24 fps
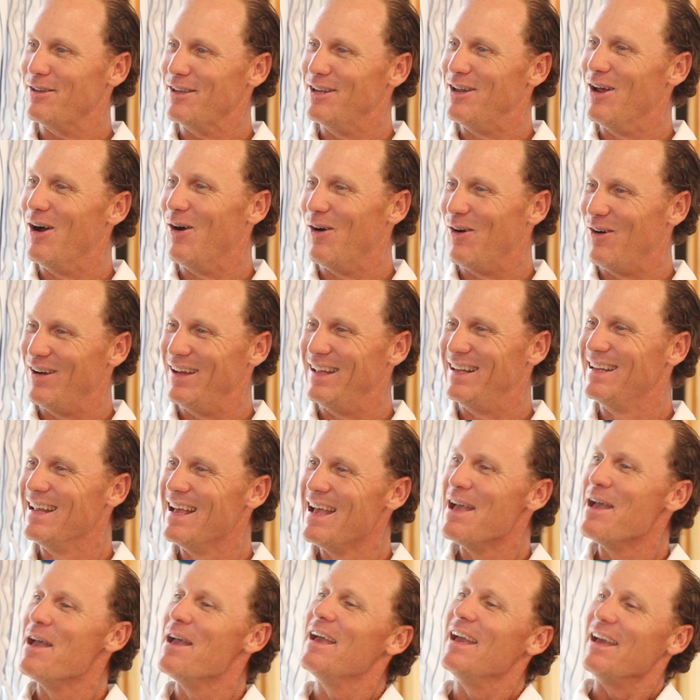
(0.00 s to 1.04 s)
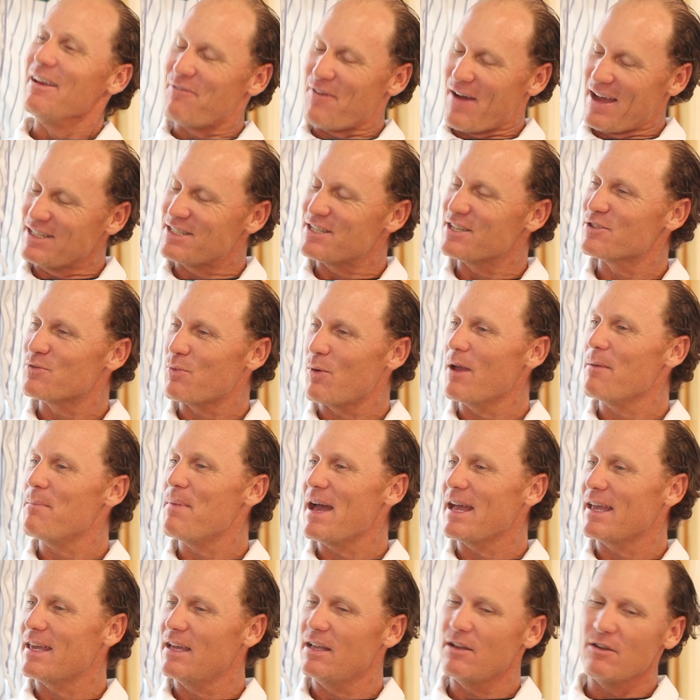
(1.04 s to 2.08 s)
You know, and fights his way
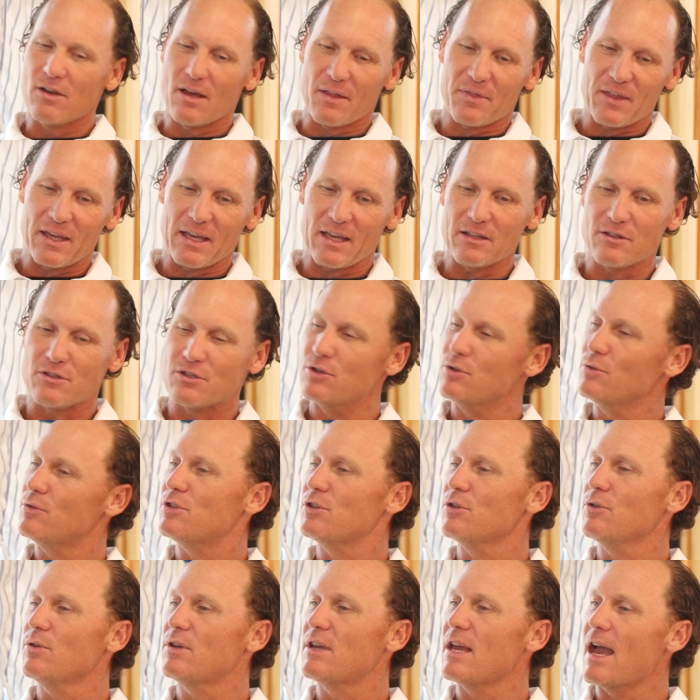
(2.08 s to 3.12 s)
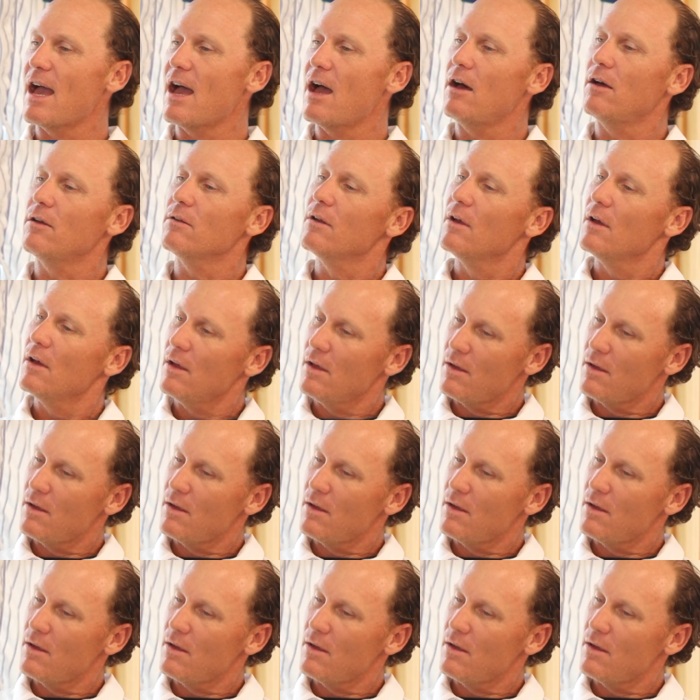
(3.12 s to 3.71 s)
back into, I think, a 2-2 count.